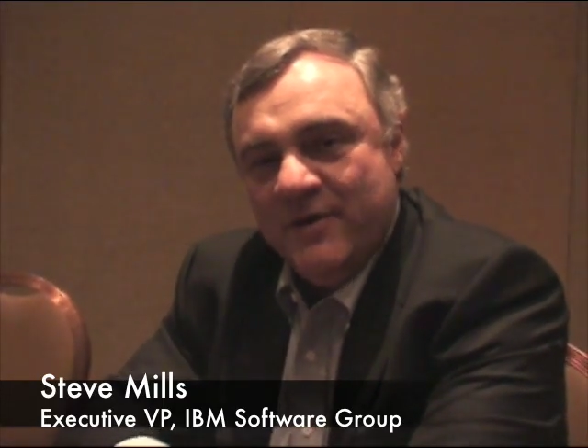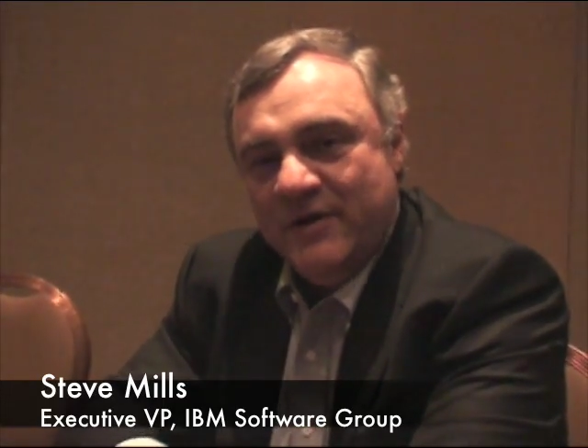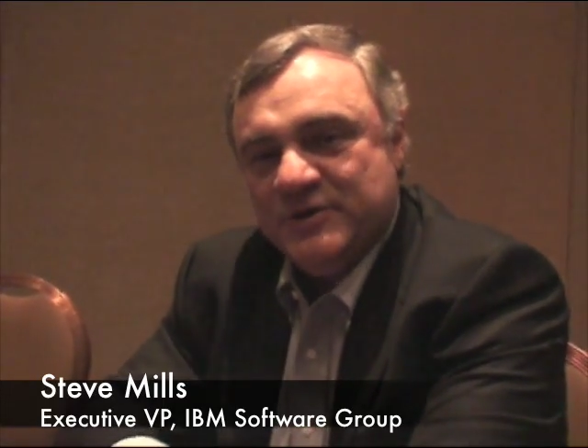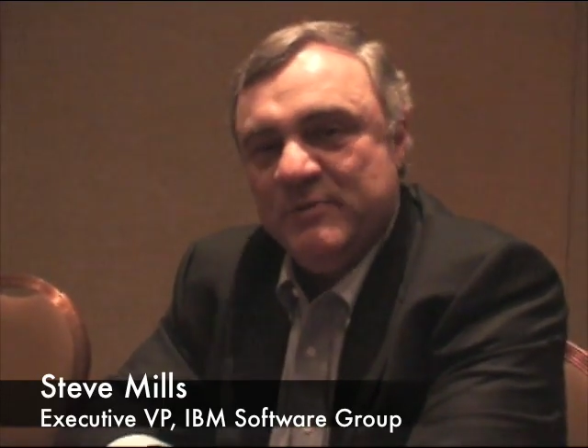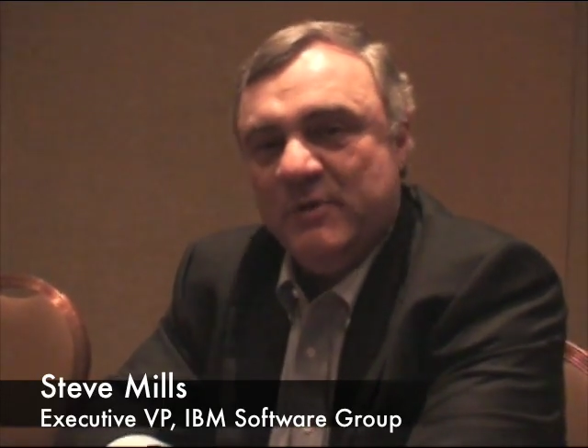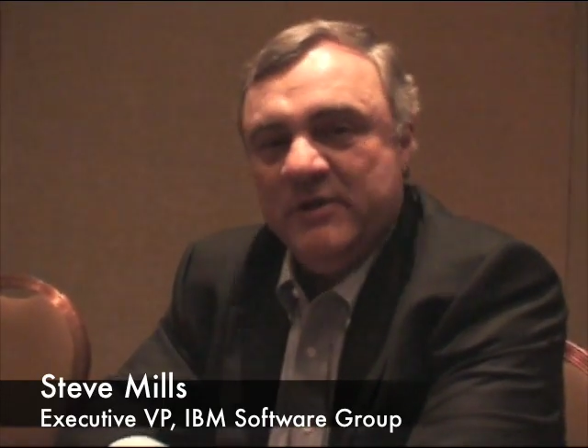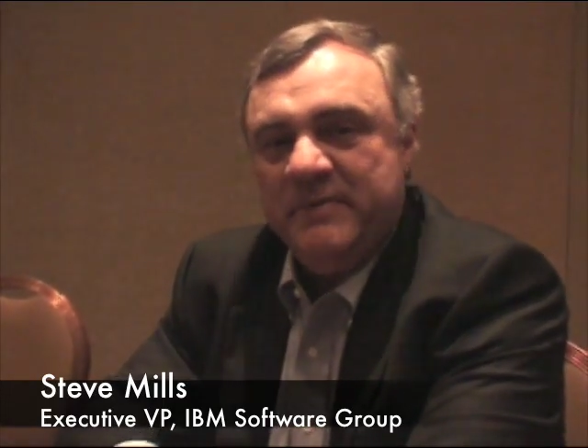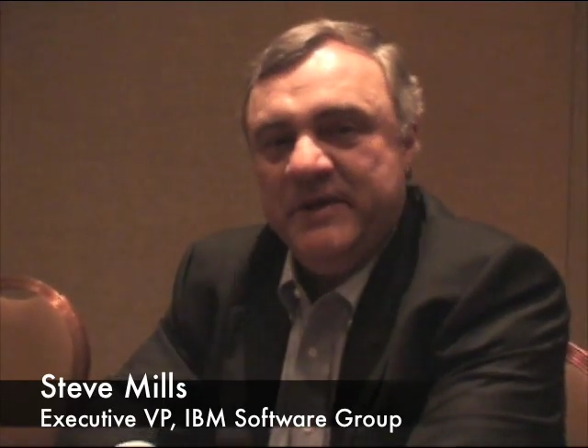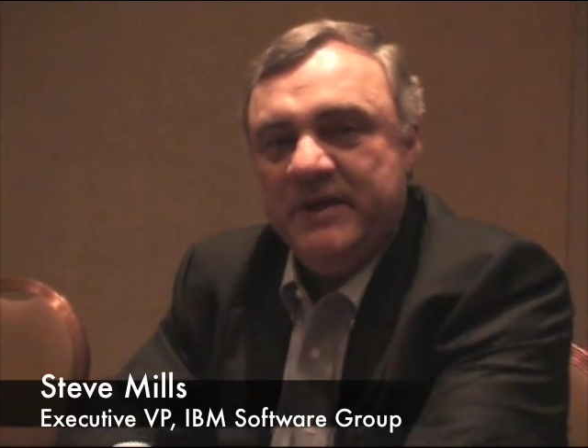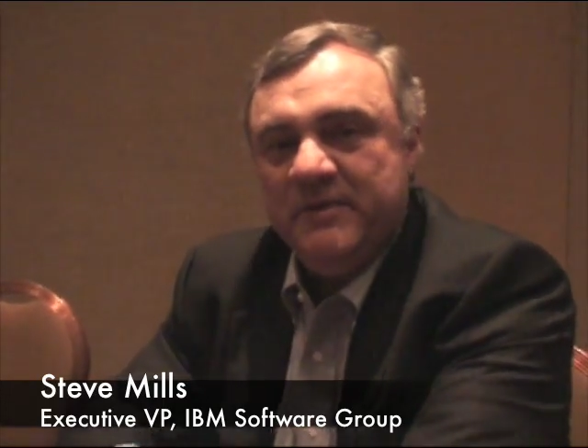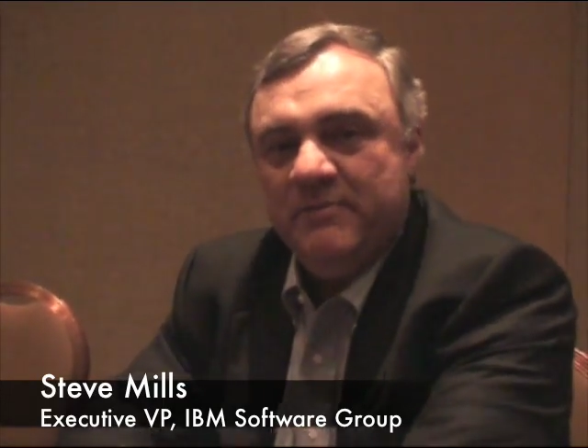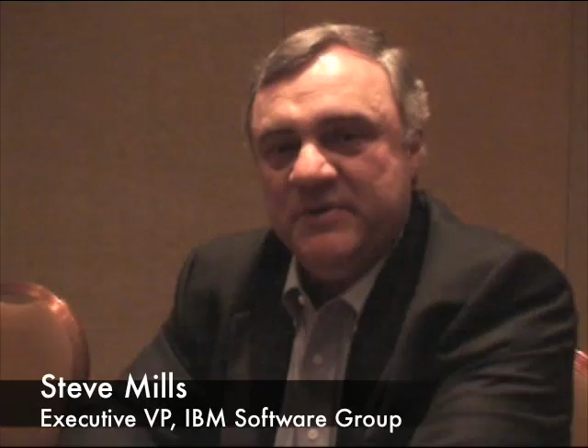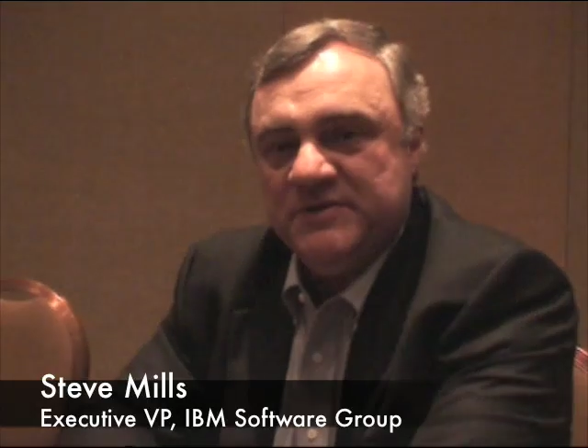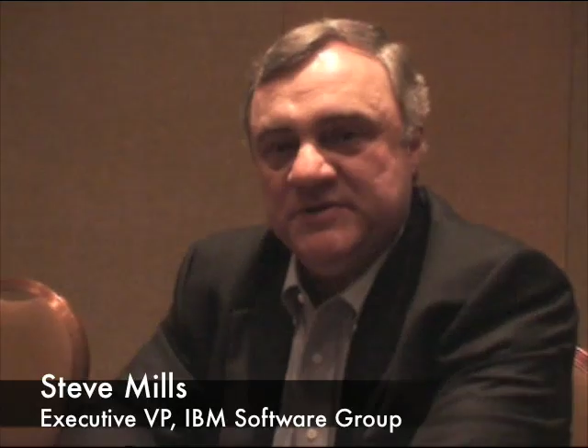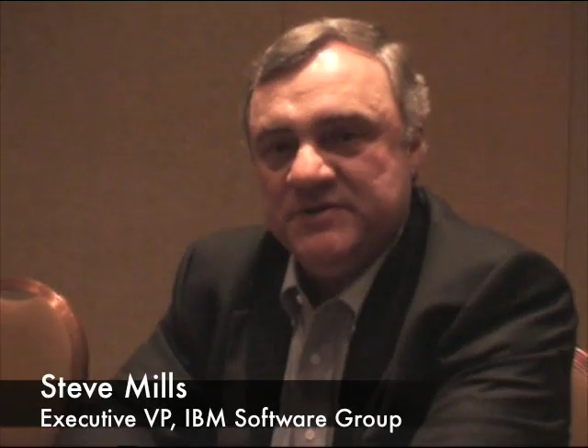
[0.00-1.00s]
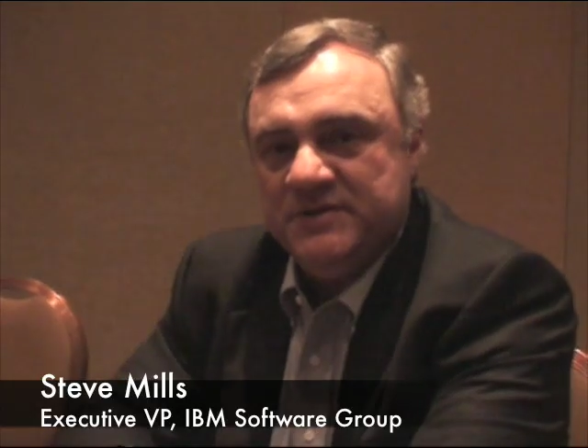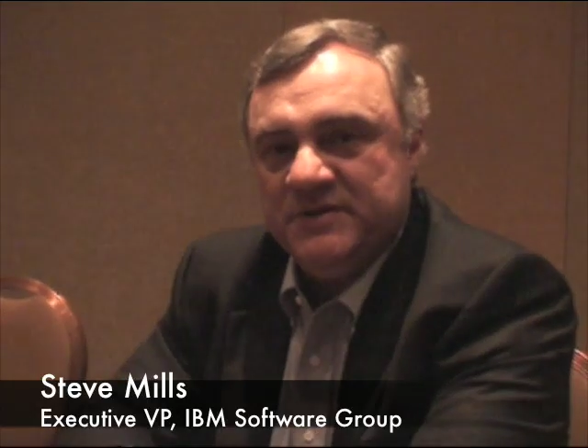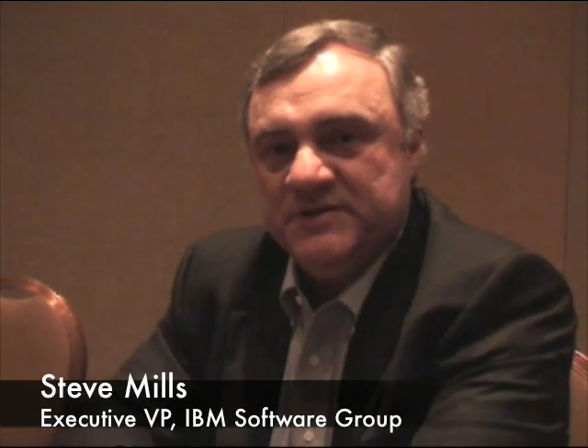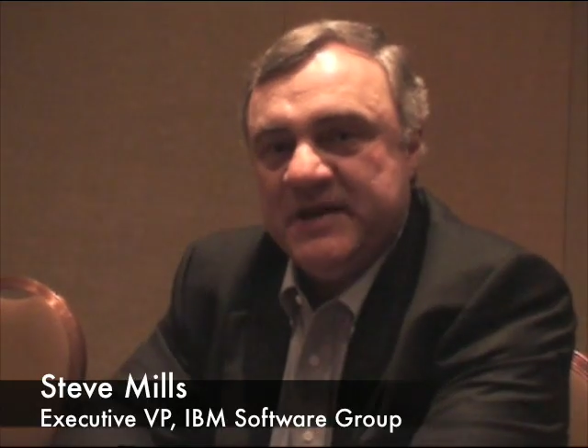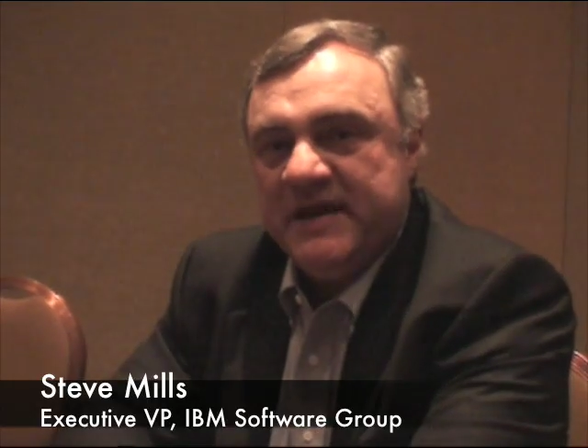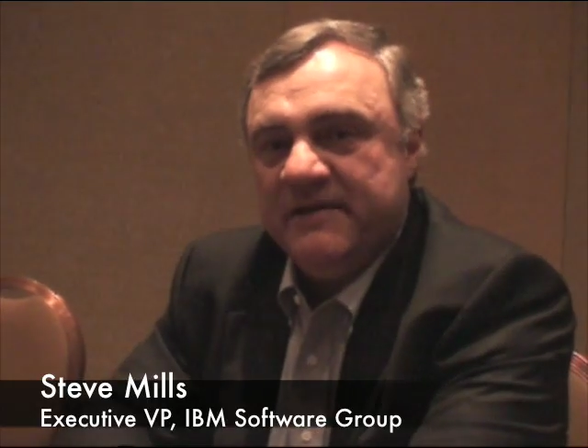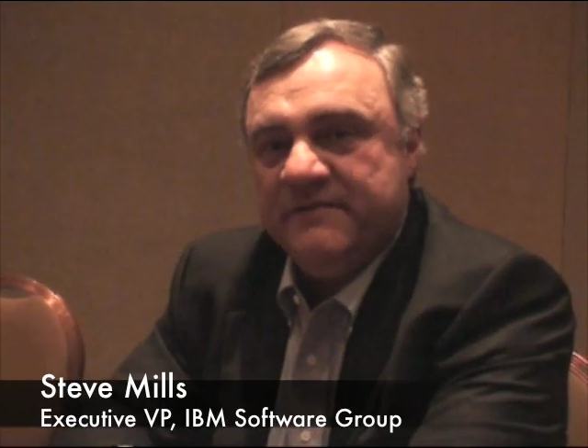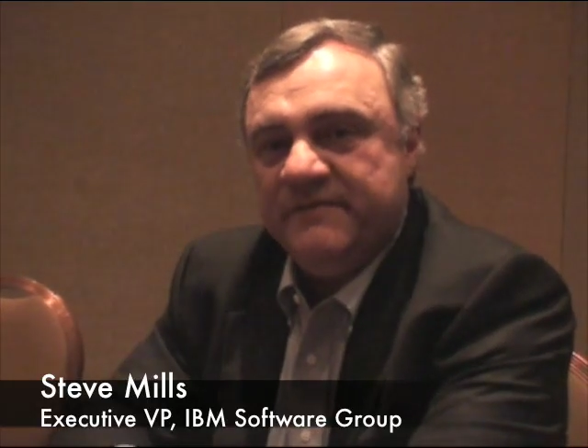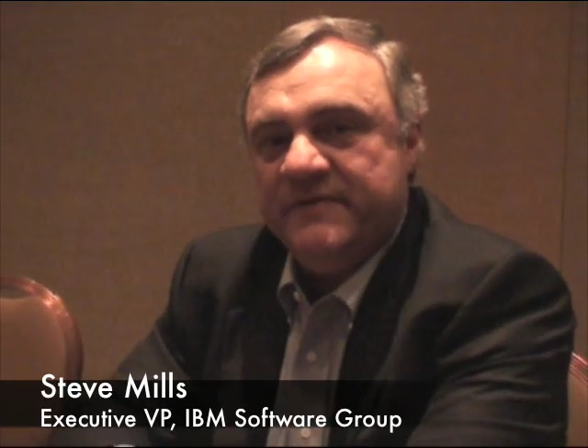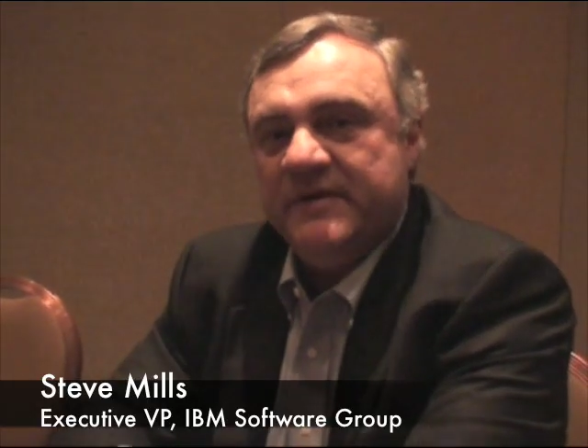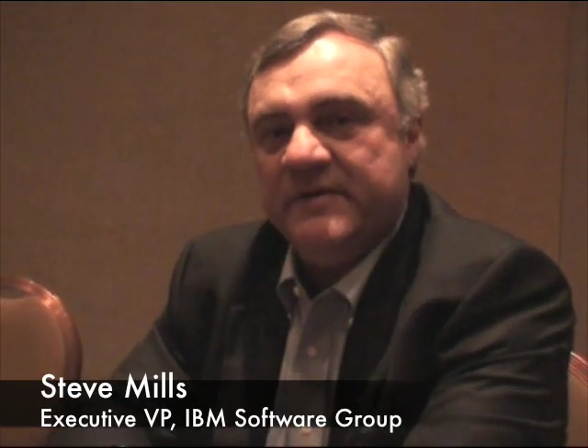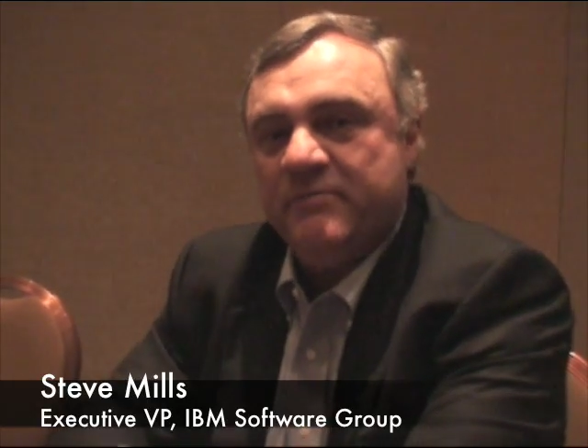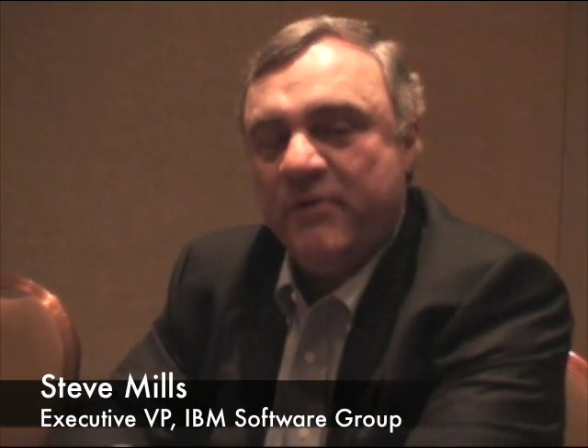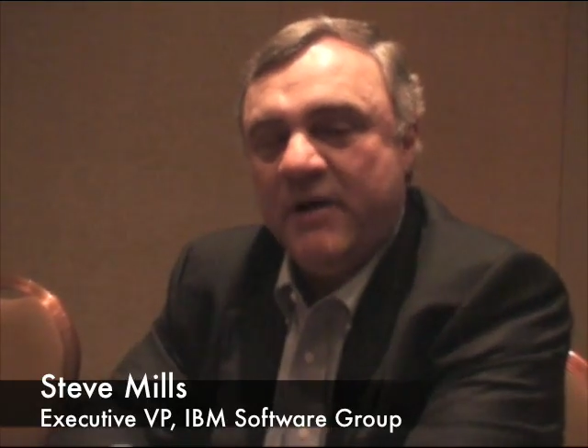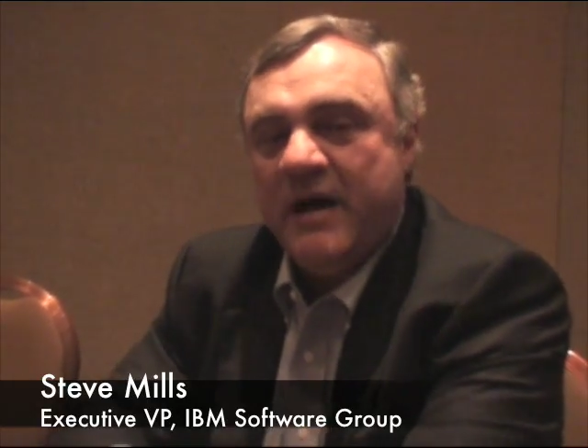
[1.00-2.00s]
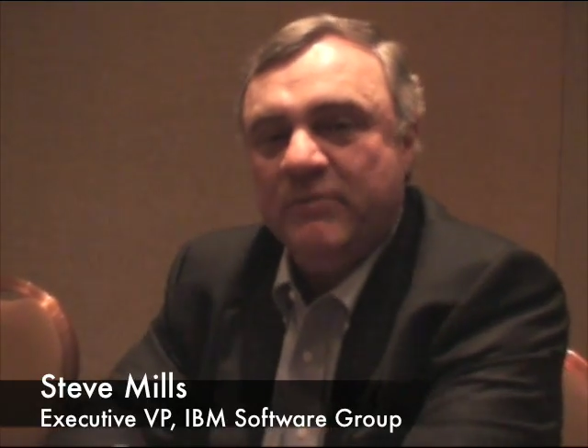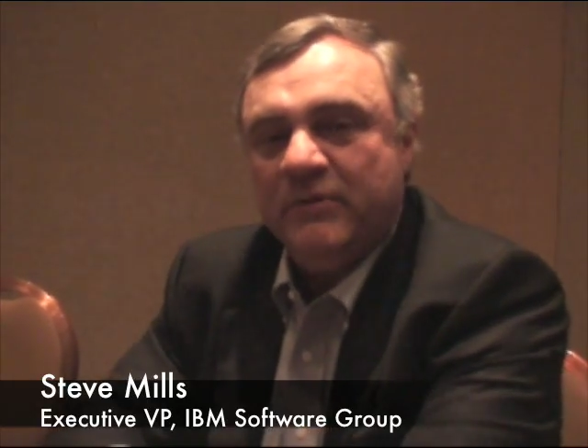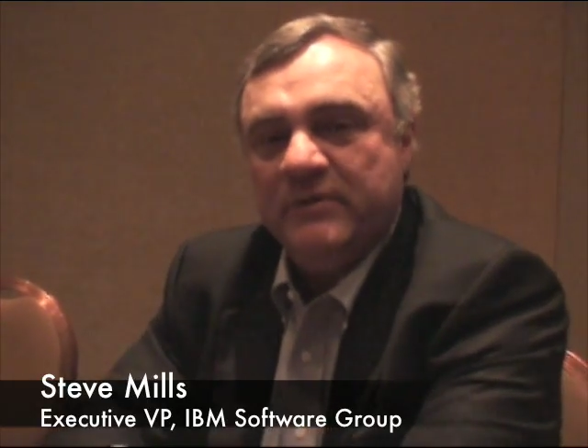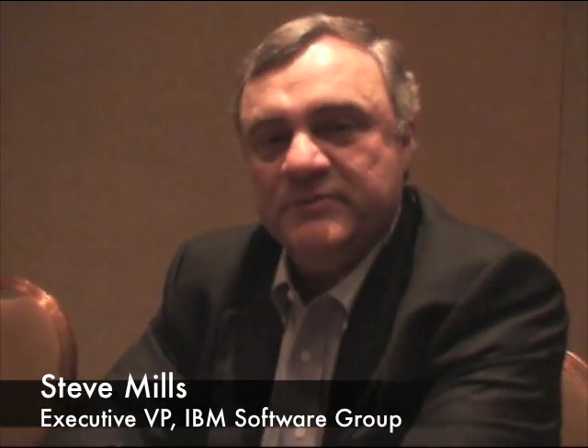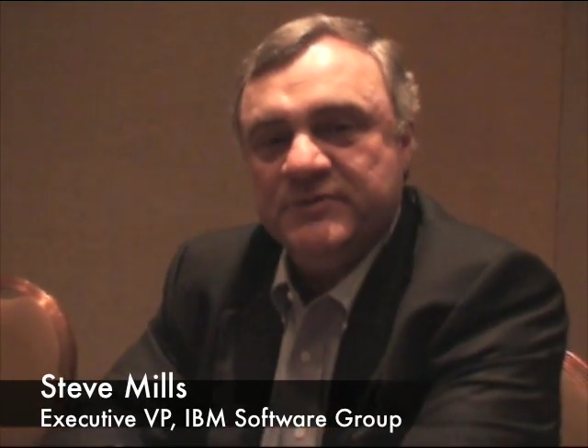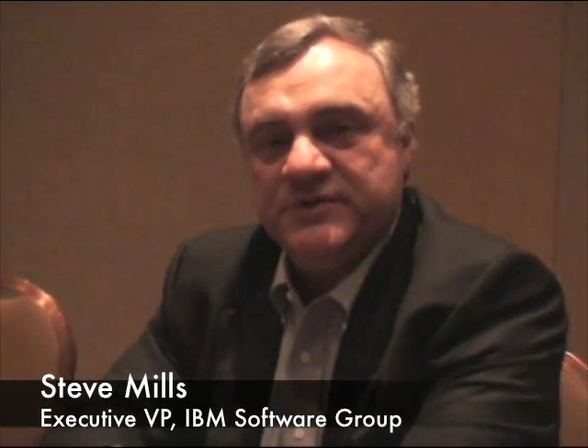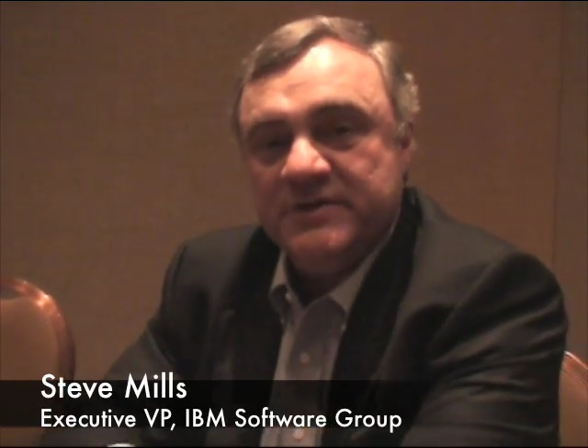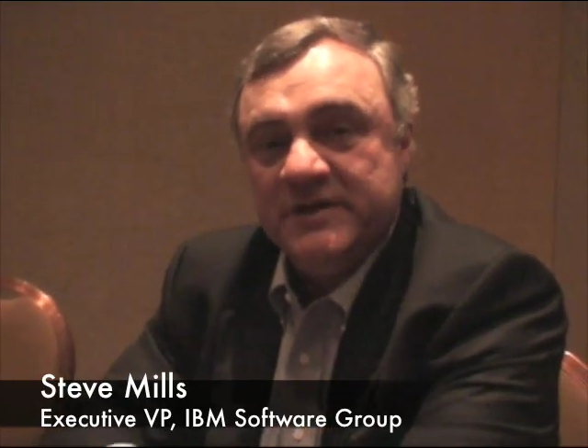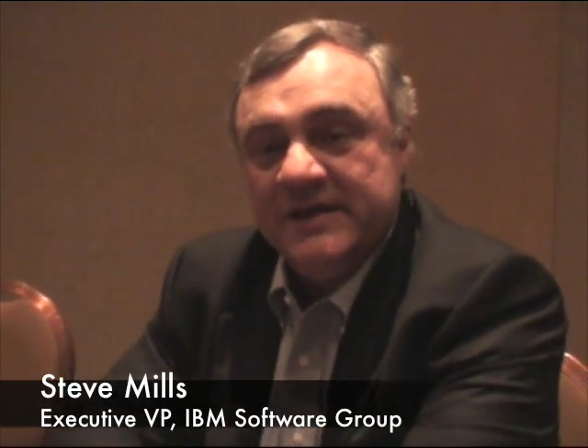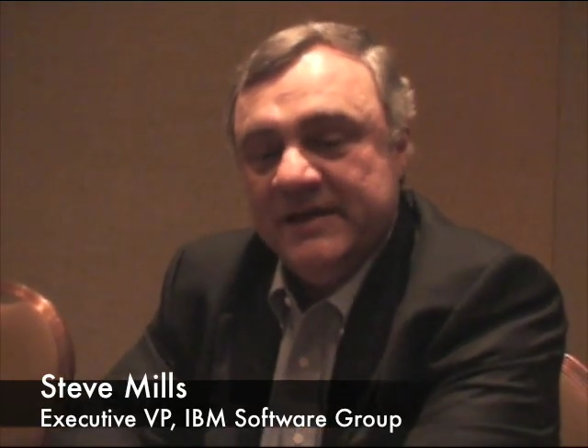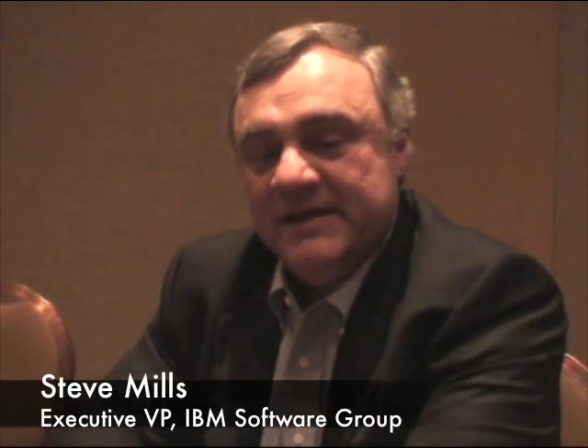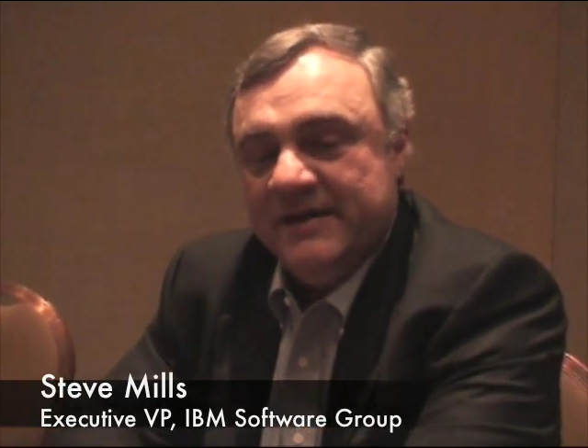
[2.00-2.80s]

Well, small and medium businesses have uh, problems.